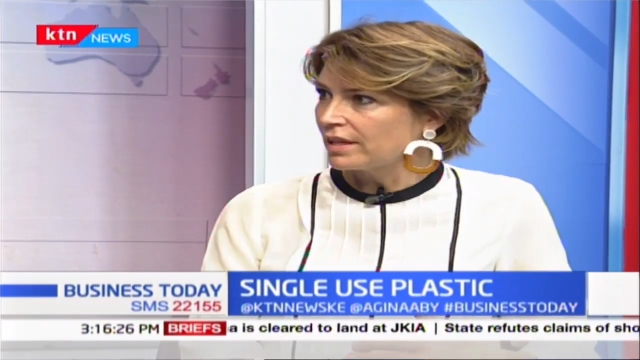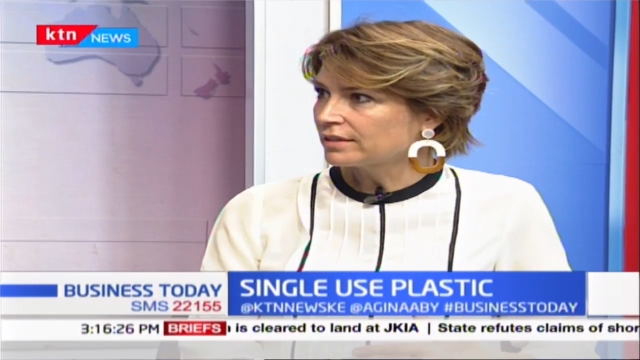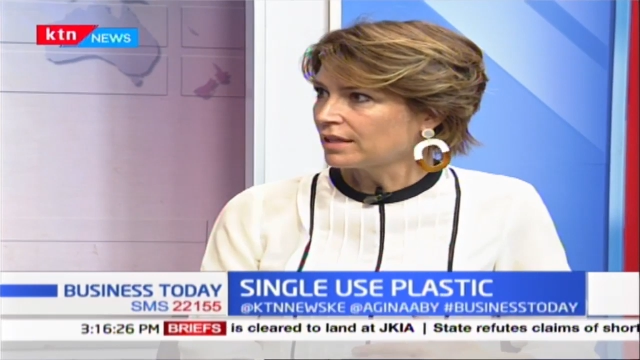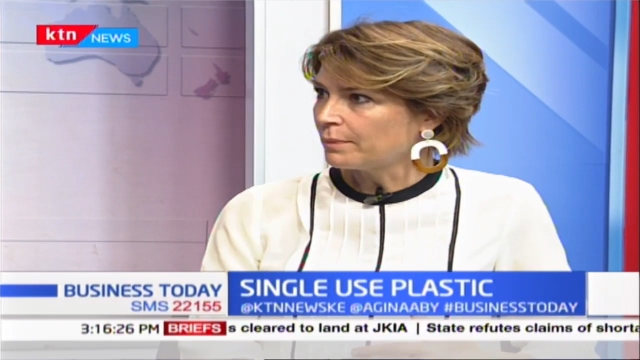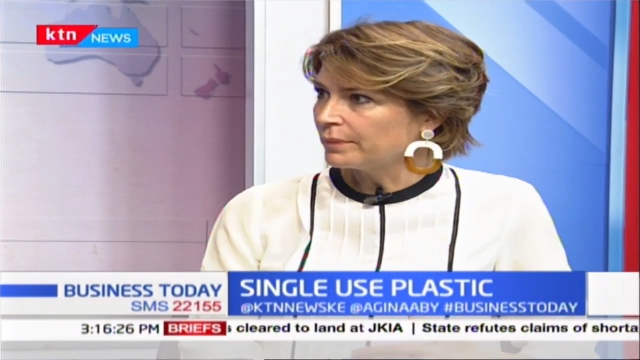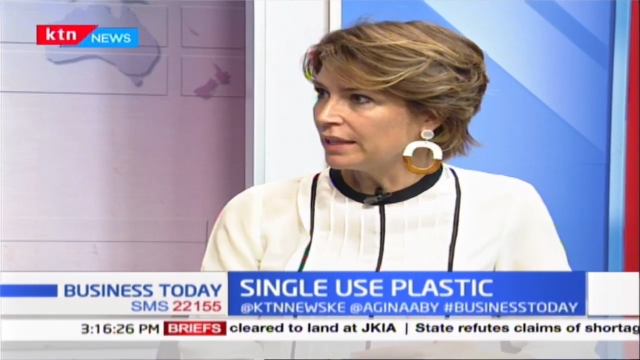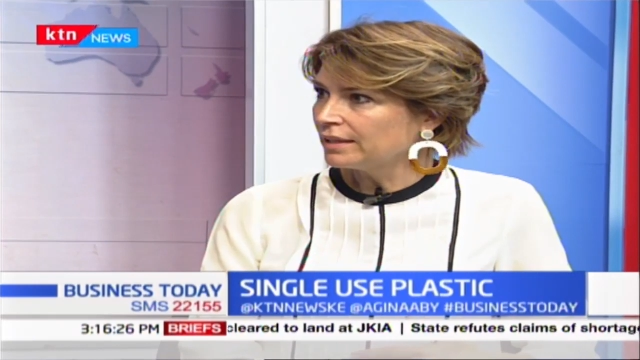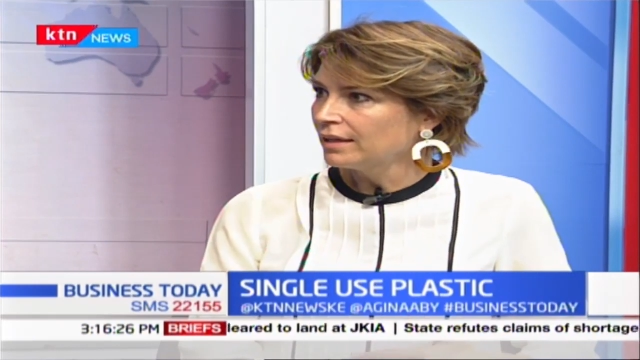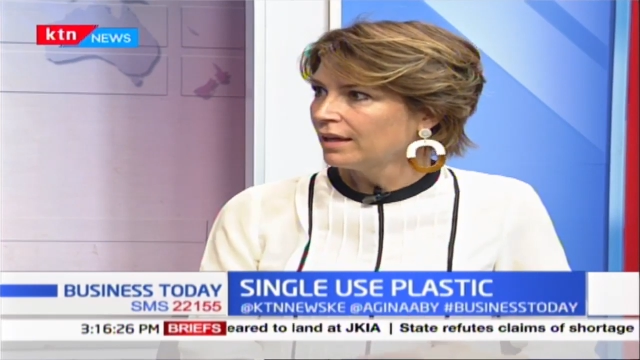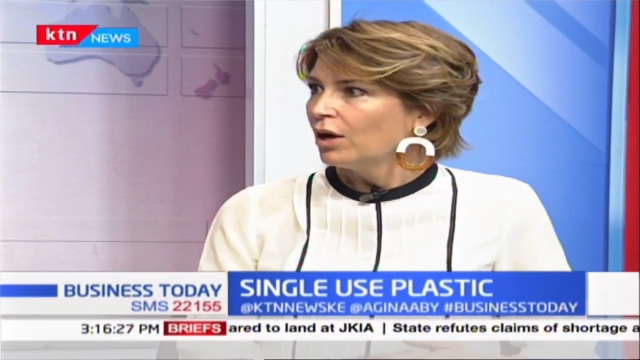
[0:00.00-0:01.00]
that come
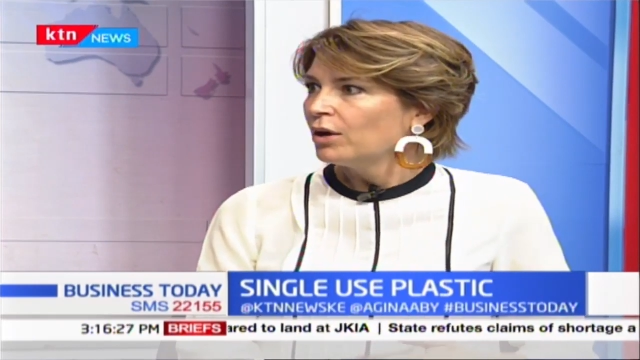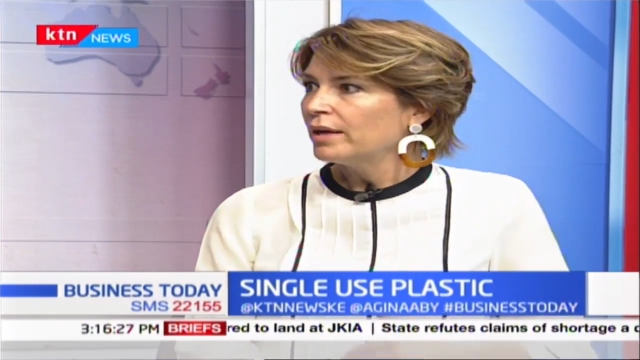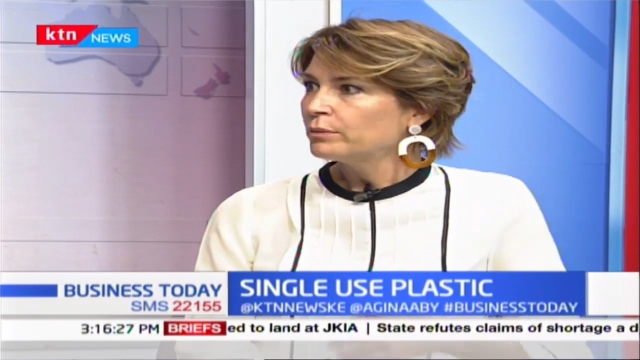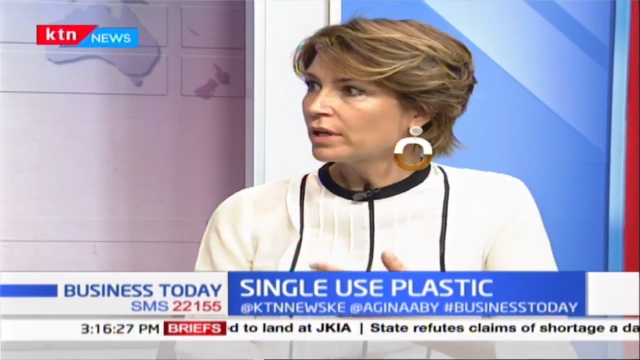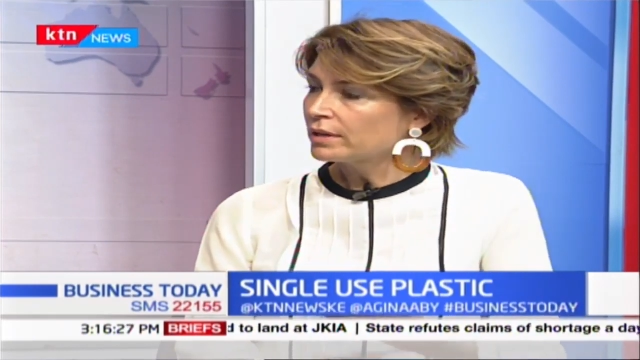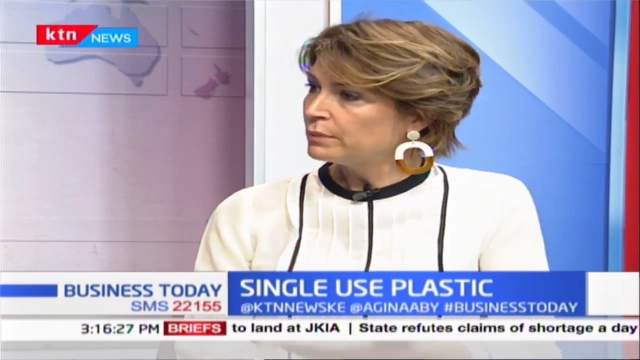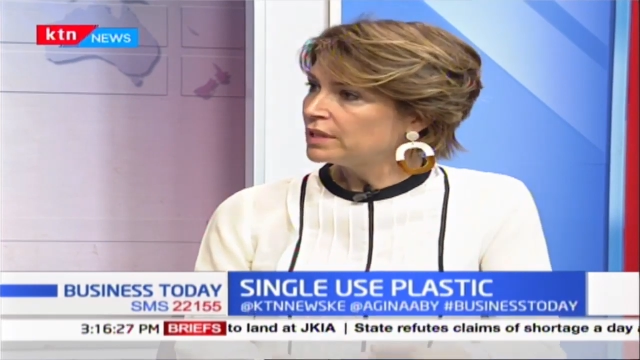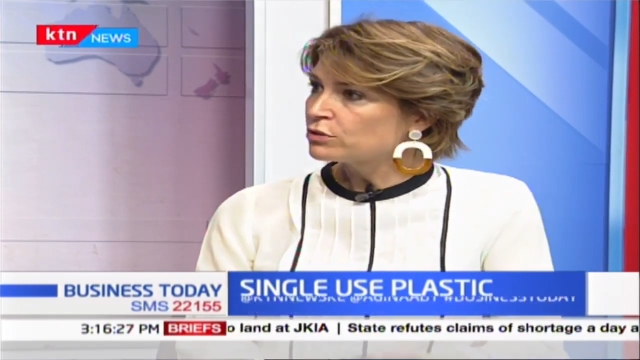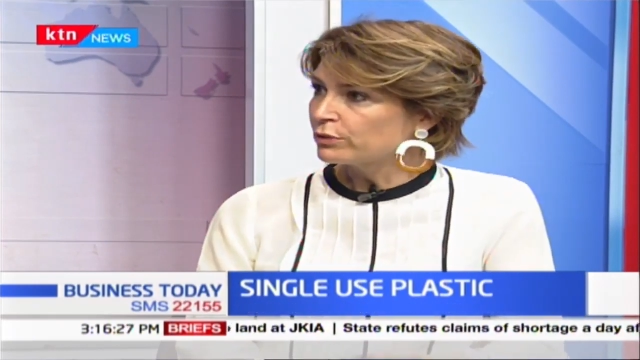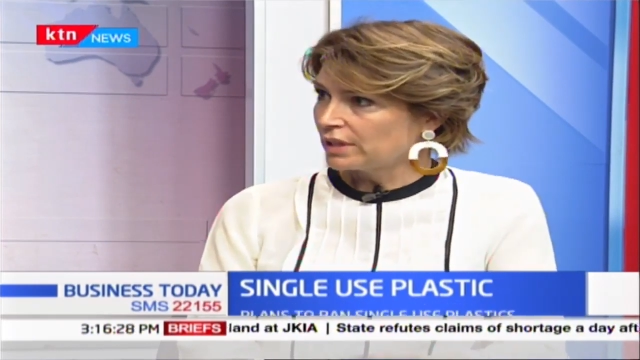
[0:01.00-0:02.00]
in, and what it
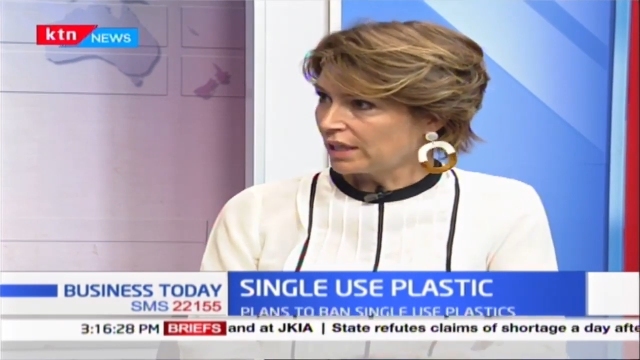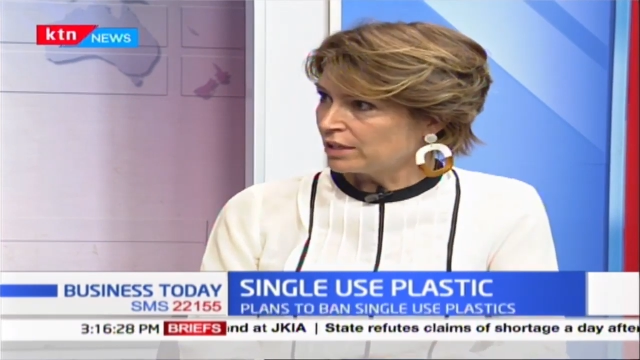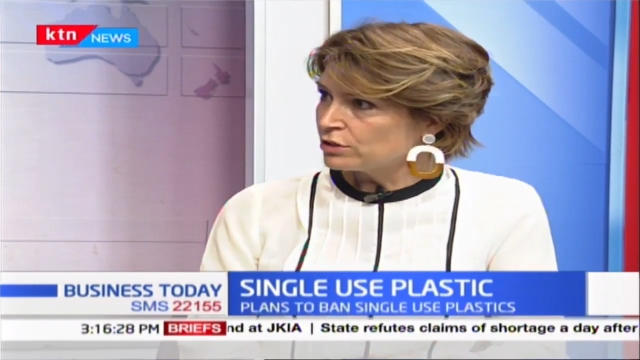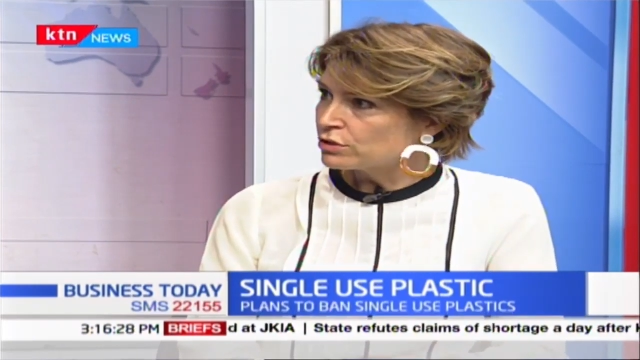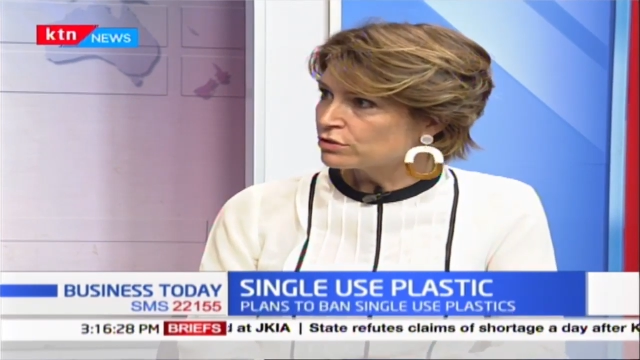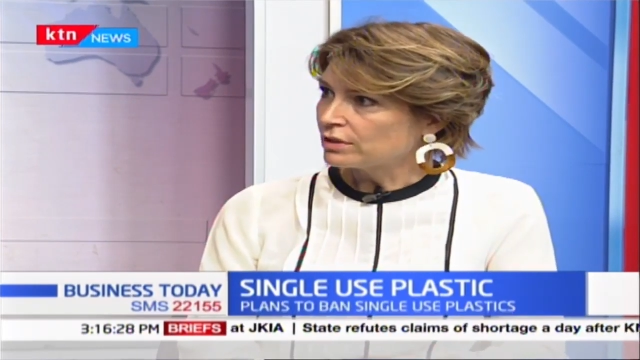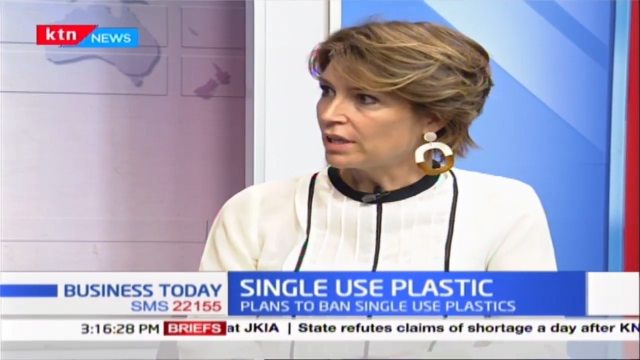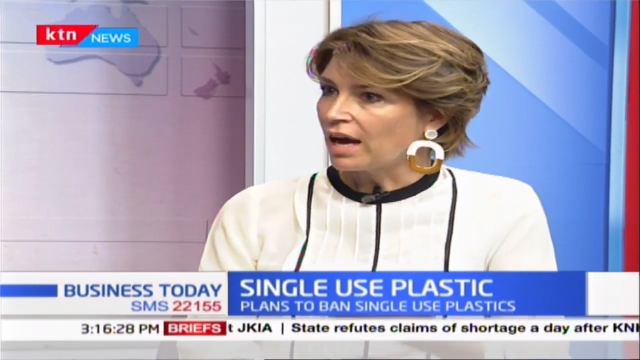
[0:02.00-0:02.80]
means for the industry.